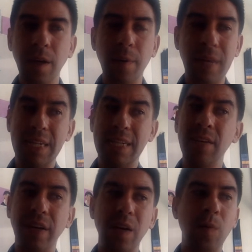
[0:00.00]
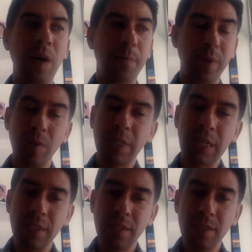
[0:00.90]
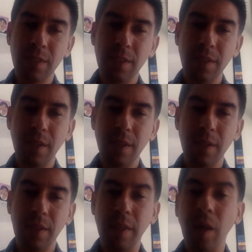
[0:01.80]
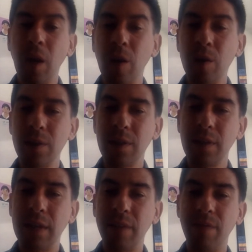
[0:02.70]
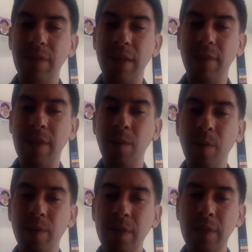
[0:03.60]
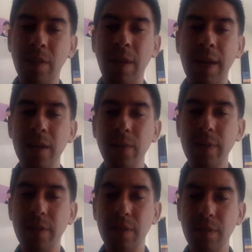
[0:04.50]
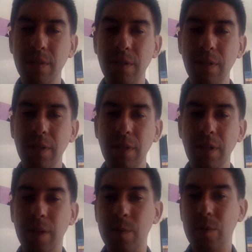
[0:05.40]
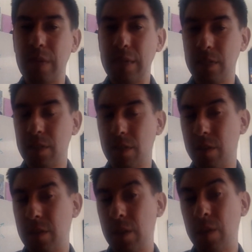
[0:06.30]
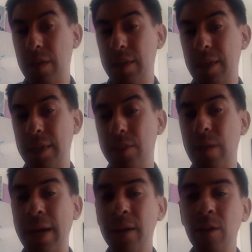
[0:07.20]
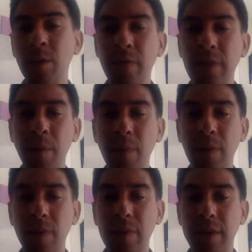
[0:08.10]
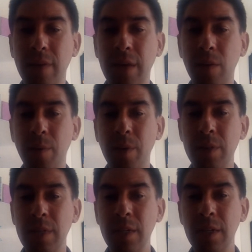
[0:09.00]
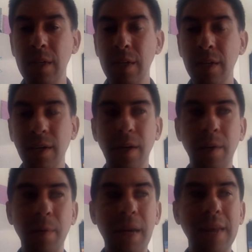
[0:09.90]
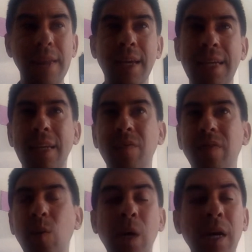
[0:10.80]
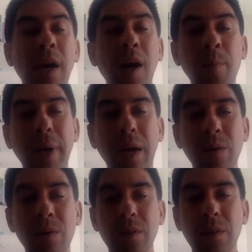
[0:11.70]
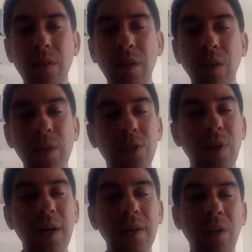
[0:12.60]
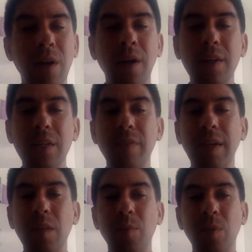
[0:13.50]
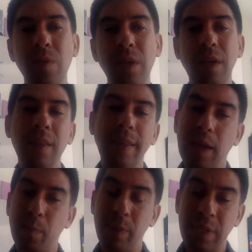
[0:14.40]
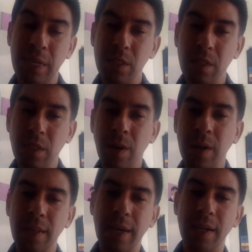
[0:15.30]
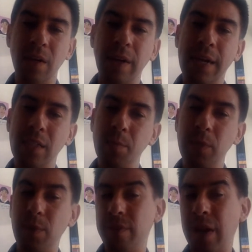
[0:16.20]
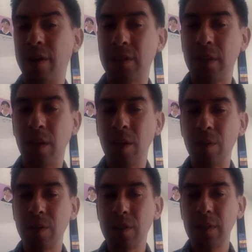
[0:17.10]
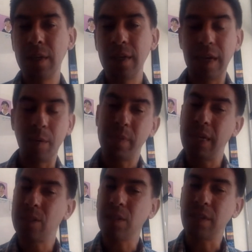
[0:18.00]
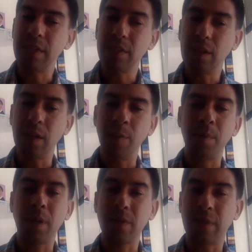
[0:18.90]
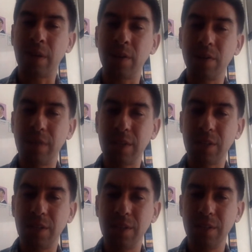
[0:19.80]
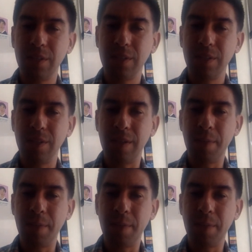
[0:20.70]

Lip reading: they identified what proteins in the host that viral protein interacts with. So that's called, they're looking at the interactome of that viral protein. And then they identified what compounds, what drugs are already available that could potentially target that interaction between the virus and the host and potentially block viral infection, right?